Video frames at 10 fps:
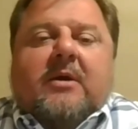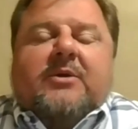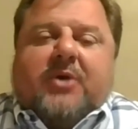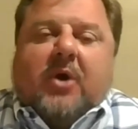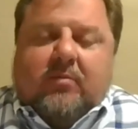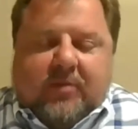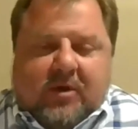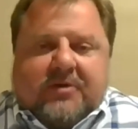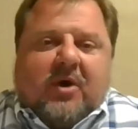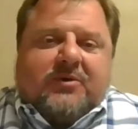So,
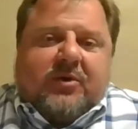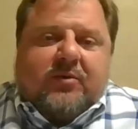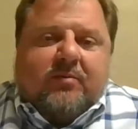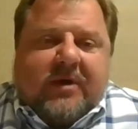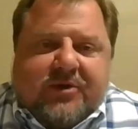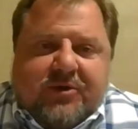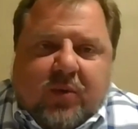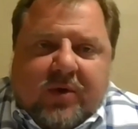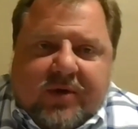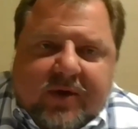there's also issues
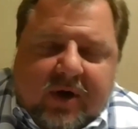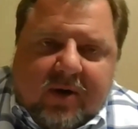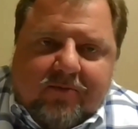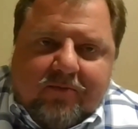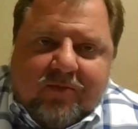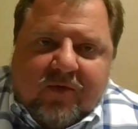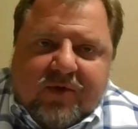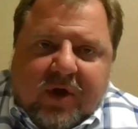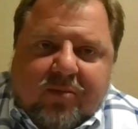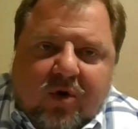with
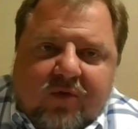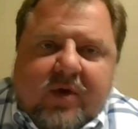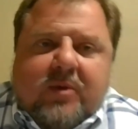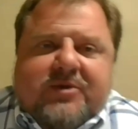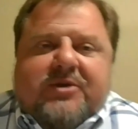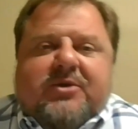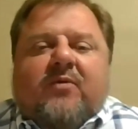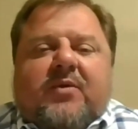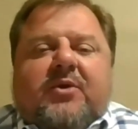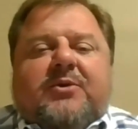flood proofing, which is
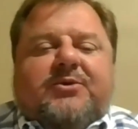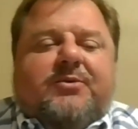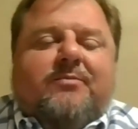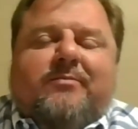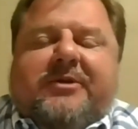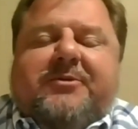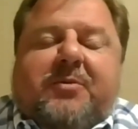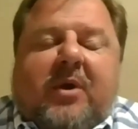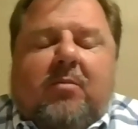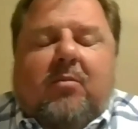often used, seems to
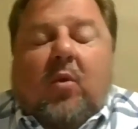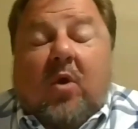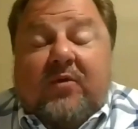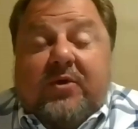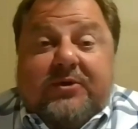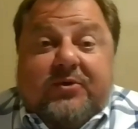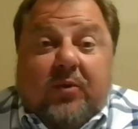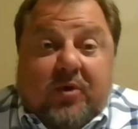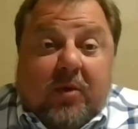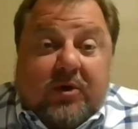be more often used on
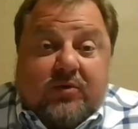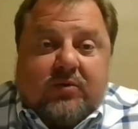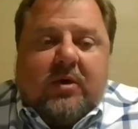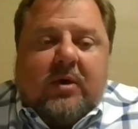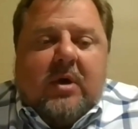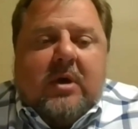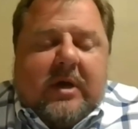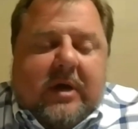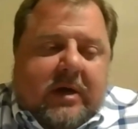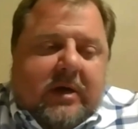commercial,
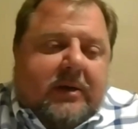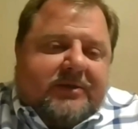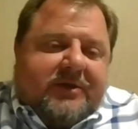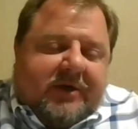and